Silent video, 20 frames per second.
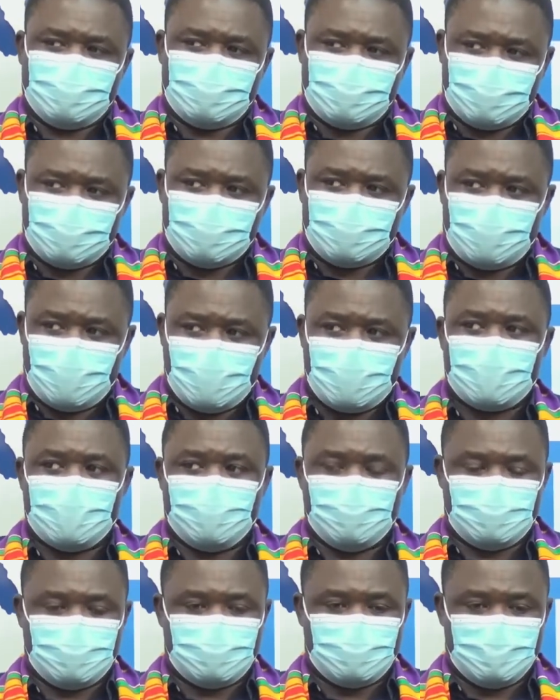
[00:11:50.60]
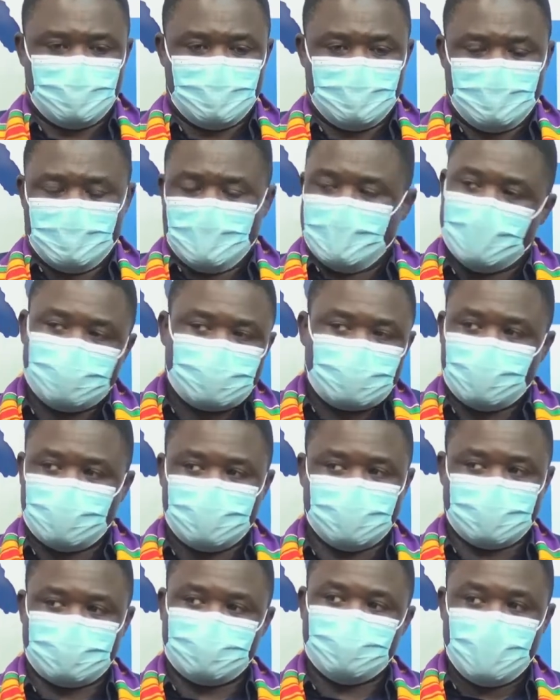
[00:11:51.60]
for them. It's
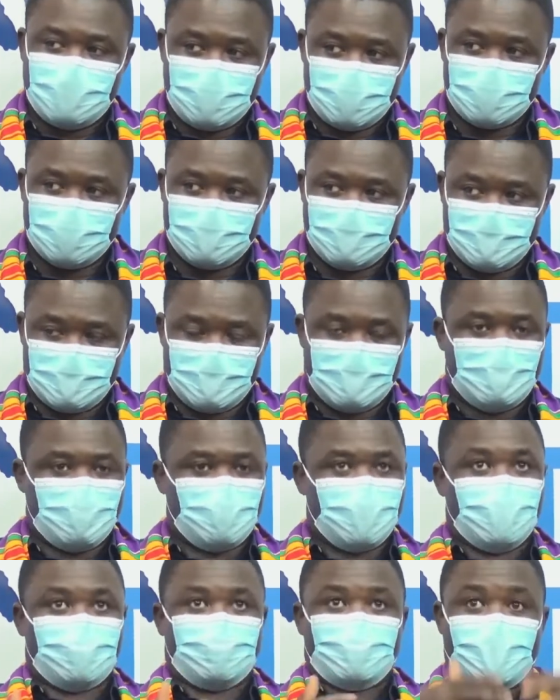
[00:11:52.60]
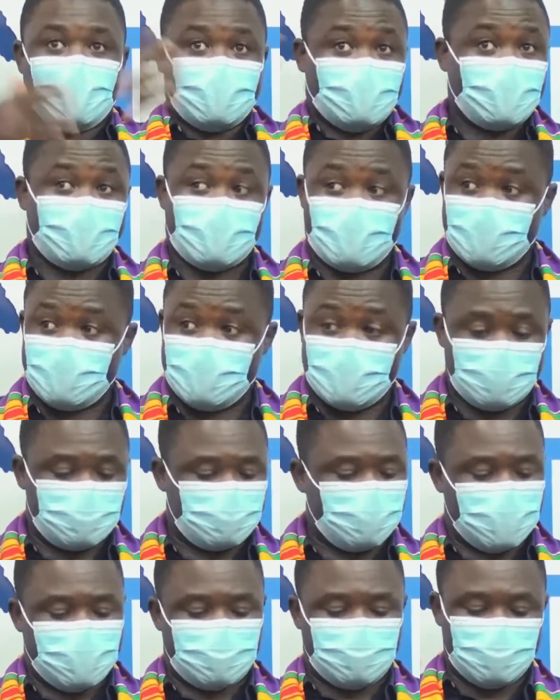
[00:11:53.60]
not just me. We have other
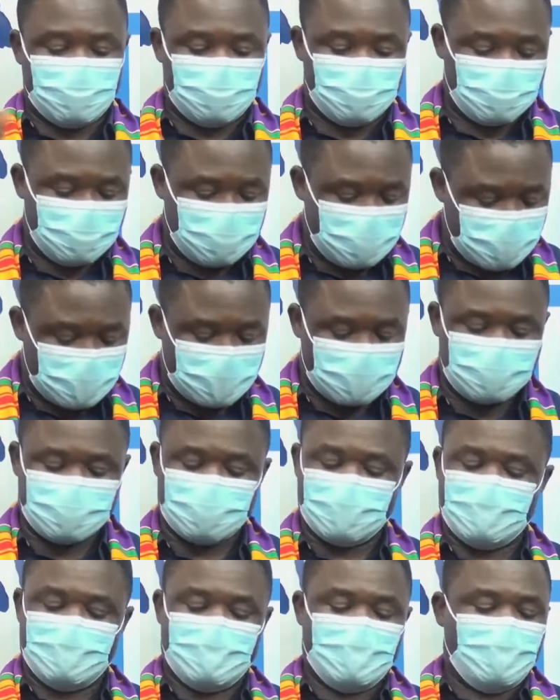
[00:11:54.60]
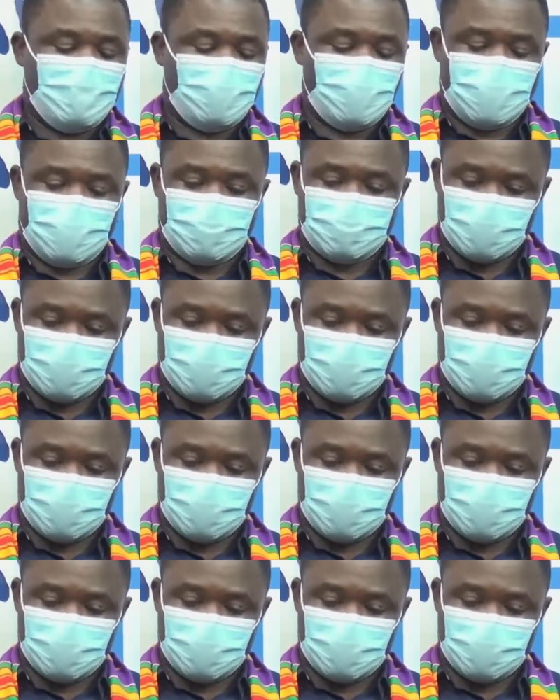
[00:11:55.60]
Ghanaians. We have engineers. We have